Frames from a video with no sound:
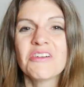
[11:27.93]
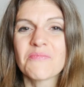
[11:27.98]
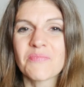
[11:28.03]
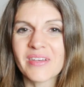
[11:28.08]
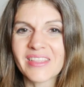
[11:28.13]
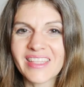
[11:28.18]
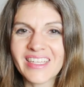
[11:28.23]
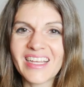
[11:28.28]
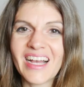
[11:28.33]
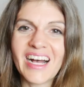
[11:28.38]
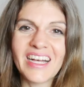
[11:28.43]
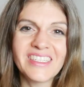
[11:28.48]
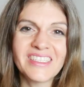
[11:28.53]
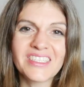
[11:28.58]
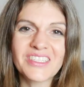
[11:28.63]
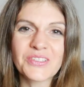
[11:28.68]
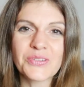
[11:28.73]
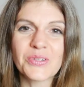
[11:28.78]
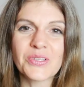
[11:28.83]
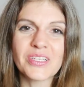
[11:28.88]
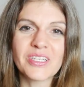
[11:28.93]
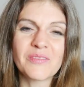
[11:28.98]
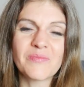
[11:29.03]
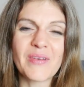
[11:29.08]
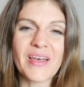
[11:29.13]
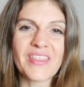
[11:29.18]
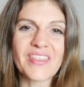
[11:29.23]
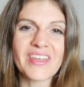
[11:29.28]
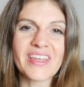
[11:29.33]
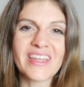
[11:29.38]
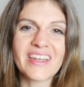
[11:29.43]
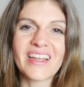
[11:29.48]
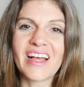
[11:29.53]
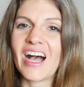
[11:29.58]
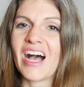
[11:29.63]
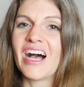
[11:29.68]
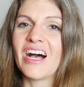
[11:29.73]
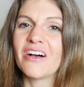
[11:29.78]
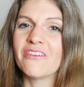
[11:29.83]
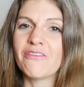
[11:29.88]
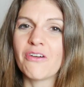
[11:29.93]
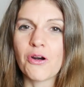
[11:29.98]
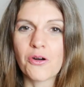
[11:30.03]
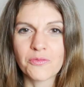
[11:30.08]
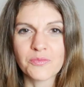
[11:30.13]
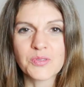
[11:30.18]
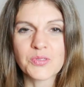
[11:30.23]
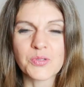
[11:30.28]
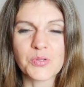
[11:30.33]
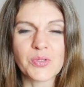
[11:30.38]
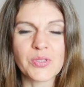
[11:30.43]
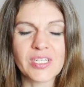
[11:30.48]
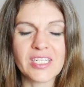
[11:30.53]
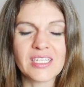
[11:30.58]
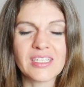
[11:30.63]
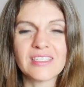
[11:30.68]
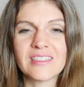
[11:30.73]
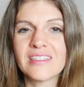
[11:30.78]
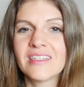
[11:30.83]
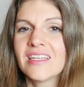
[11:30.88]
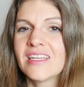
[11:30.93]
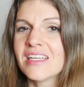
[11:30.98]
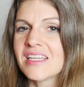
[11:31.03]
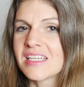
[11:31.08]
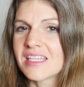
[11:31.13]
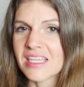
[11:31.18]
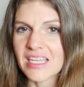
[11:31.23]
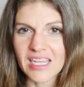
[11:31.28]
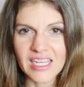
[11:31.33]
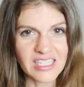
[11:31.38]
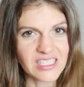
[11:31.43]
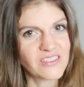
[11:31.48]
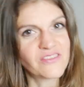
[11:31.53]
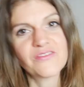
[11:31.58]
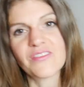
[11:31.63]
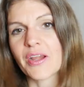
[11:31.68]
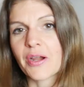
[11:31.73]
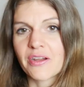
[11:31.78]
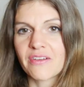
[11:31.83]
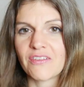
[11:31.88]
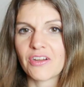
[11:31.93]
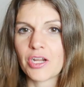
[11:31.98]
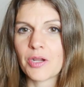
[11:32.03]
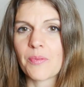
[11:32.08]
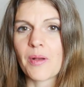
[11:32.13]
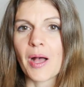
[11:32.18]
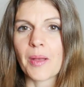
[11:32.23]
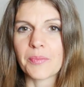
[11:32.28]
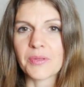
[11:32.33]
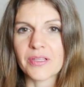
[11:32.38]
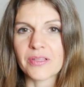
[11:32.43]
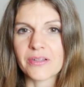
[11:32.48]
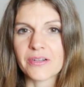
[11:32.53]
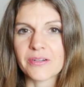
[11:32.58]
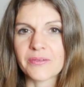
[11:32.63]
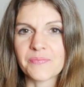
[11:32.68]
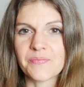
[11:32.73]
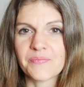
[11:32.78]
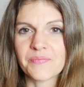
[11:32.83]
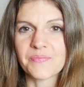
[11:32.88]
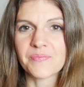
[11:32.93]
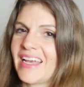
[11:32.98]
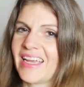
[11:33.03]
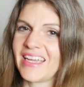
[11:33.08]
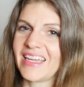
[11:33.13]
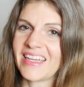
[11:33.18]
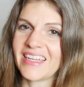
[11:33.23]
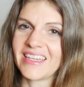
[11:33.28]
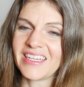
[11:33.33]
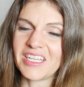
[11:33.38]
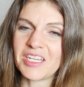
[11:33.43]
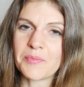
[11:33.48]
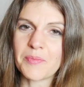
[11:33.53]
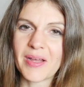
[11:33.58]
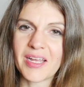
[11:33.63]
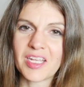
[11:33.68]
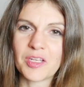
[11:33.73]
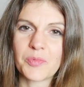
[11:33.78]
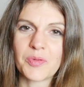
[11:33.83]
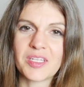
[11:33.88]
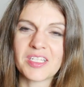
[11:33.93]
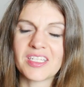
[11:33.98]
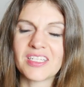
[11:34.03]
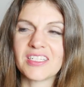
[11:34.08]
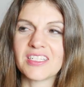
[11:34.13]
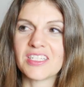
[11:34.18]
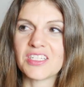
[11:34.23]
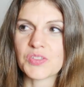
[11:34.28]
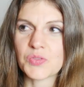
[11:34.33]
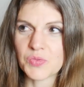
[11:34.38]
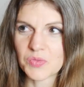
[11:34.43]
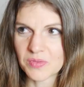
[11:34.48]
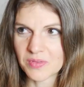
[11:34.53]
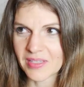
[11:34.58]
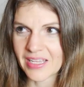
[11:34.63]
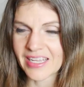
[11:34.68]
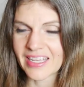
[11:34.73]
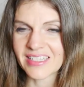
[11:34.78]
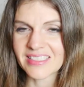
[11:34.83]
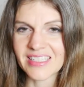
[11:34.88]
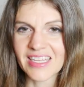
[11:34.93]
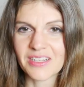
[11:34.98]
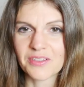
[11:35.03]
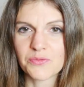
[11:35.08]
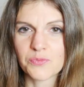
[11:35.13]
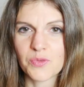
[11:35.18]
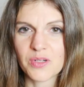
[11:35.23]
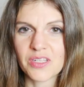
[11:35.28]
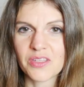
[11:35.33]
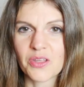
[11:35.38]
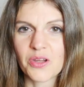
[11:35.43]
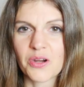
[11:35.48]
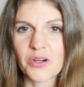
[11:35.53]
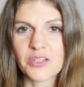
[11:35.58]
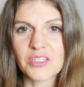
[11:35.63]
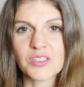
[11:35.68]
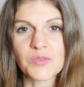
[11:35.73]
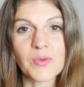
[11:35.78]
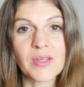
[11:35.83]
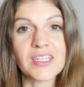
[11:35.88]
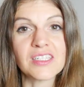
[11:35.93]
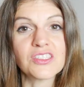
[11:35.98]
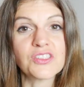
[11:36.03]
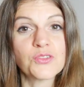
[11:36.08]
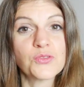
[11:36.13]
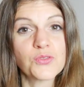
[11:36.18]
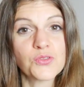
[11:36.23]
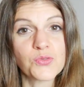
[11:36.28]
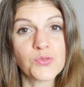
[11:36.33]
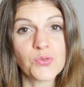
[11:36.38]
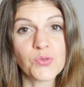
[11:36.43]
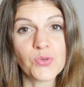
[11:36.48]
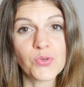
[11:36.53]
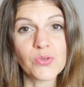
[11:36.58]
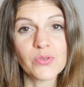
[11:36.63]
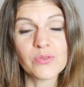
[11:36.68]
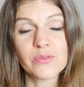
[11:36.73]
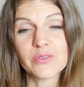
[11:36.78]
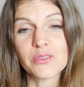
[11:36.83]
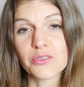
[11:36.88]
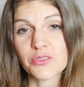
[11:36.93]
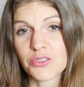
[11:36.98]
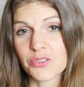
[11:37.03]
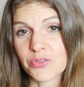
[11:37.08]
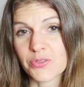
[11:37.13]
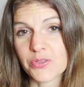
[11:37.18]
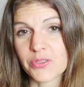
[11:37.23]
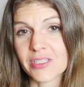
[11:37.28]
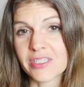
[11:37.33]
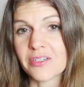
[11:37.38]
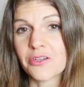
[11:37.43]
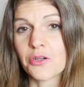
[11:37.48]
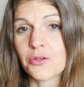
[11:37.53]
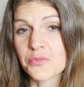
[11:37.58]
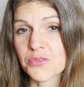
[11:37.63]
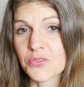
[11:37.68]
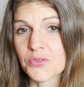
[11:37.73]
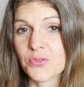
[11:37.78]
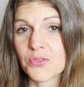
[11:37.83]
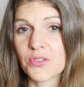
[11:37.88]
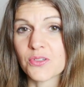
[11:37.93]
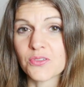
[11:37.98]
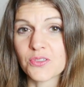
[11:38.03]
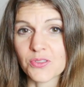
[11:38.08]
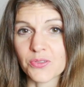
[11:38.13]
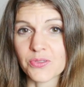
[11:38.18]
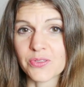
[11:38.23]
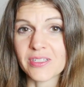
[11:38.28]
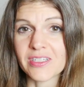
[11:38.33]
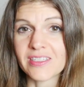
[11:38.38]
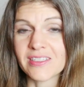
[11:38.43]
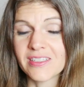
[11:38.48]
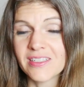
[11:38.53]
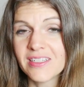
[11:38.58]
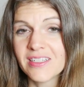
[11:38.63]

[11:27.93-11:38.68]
But the unschooled method of homeschooling is very, very popular. And in my opinion is, like I said, one of the hardest ways to school your children, homeschool your children,